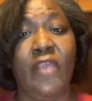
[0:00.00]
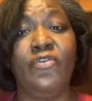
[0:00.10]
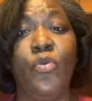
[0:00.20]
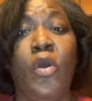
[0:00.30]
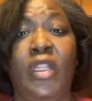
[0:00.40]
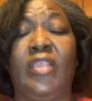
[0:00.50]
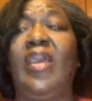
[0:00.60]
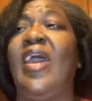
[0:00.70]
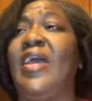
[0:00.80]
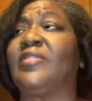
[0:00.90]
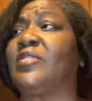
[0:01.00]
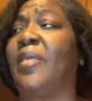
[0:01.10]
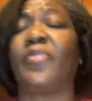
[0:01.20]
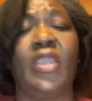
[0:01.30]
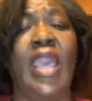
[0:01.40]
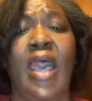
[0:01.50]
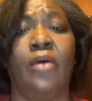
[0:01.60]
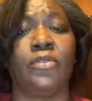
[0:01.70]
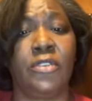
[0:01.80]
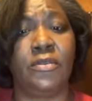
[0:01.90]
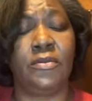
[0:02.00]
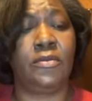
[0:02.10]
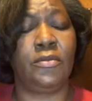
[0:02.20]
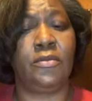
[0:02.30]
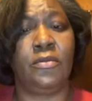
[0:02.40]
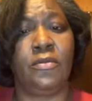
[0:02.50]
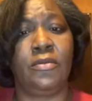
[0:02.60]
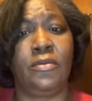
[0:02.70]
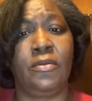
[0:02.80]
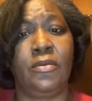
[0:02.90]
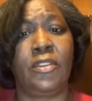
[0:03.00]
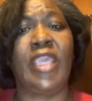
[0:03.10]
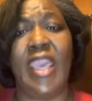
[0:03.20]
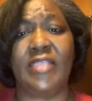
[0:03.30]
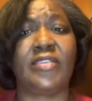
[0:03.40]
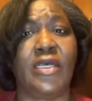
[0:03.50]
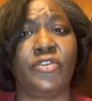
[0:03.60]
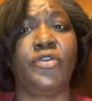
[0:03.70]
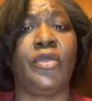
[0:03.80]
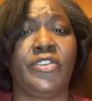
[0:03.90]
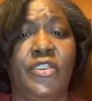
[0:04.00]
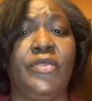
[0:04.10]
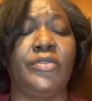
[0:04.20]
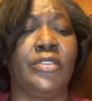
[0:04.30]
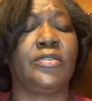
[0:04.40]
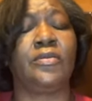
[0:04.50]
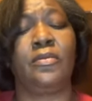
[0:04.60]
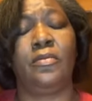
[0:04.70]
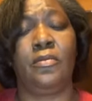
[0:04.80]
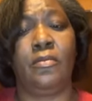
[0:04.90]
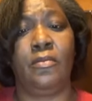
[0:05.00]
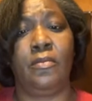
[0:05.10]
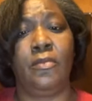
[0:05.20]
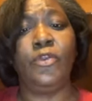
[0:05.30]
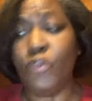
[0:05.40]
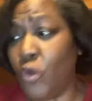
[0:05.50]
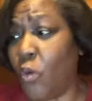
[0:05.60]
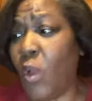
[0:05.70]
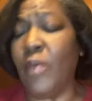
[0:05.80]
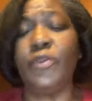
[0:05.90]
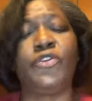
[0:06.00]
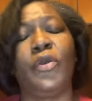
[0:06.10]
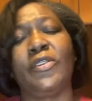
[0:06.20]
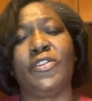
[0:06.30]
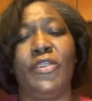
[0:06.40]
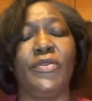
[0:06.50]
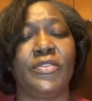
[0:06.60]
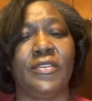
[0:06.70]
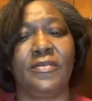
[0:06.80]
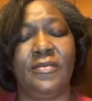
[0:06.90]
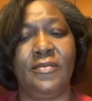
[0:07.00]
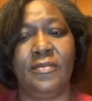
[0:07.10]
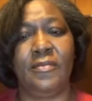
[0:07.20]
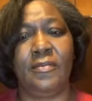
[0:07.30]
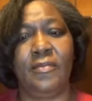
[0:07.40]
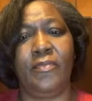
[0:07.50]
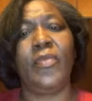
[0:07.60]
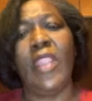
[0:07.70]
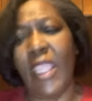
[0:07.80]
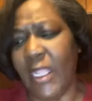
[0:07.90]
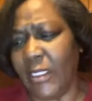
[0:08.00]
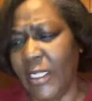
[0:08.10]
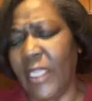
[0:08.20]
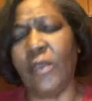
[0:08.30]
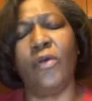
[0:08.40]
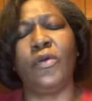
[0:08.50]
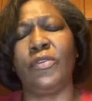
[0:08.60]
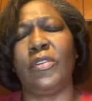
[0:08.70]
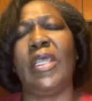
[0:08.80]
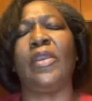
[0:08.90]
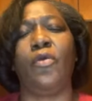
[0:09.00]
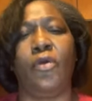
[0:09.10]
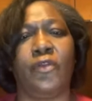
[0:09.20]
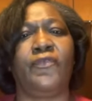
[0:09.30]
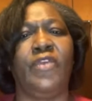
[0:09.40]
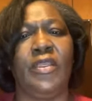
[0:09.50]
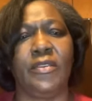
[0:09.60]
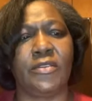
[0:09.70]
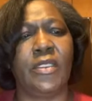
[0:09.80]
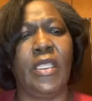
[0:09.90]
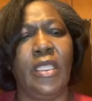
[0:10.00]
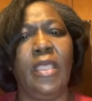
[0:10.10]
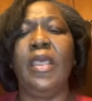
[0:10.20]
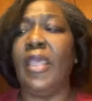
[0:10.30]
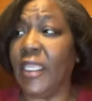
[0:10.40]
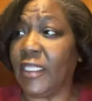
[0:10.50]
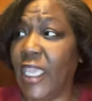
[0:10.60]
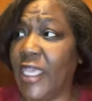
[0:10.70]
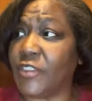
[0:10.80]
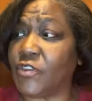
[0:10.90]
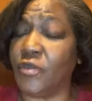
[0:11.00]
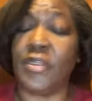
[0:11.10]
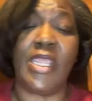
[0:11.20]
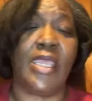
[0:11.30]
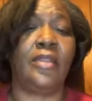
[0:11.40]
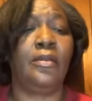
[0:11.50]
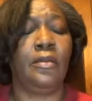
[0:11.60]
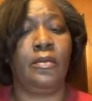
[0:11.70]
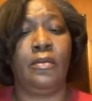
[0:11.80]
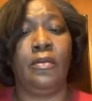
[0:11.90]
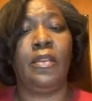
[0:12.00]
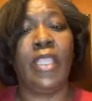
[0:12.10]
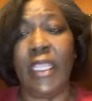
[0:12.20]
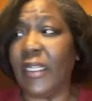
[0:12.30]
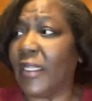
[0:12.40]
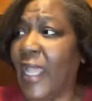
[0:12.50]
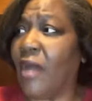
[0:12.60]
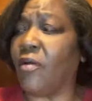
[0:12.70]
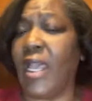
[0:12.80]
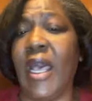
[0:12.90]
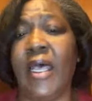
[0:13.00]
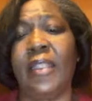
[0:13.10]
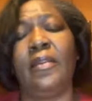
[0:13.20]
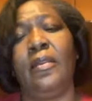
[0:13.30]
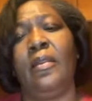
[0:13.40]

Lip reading: If you want to cast something out, cast out your excuses. Do away with your excuses. And let go of the fears. And cast your net. And allow God